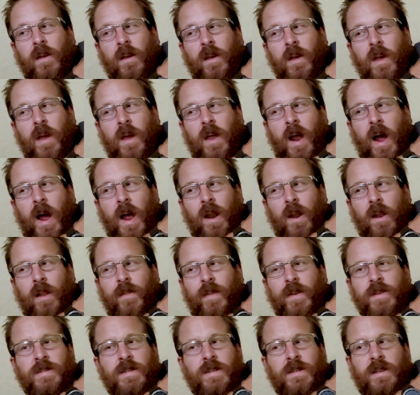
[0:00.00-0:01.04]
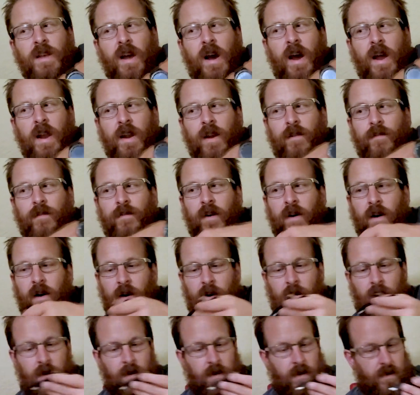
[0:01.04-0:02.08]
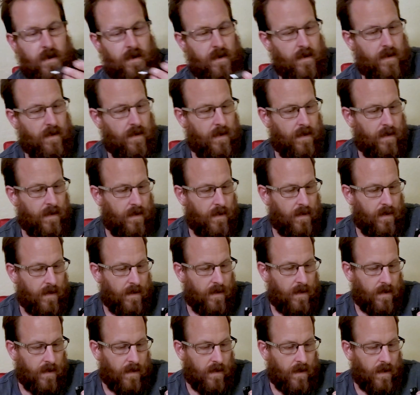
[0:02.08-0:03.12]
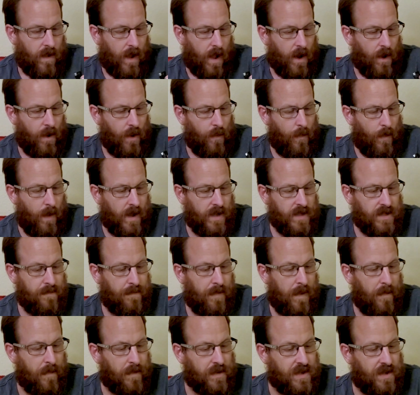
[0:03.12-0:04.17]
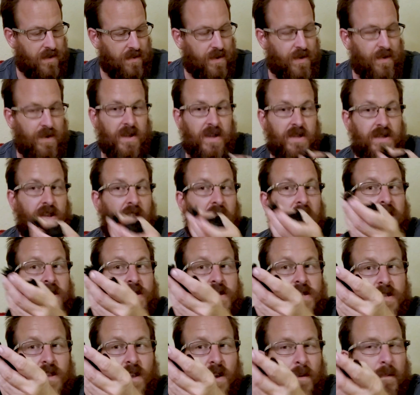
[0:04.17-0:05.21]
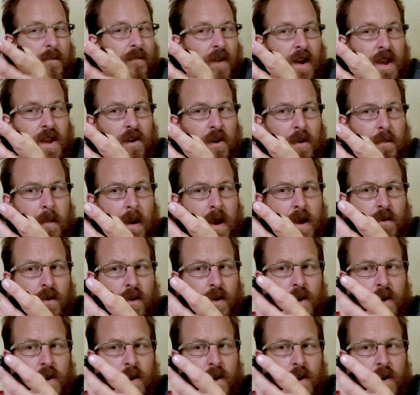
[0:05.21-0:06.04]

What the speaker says: and this is kind of, I don't know why people are still doing this. It's regular micro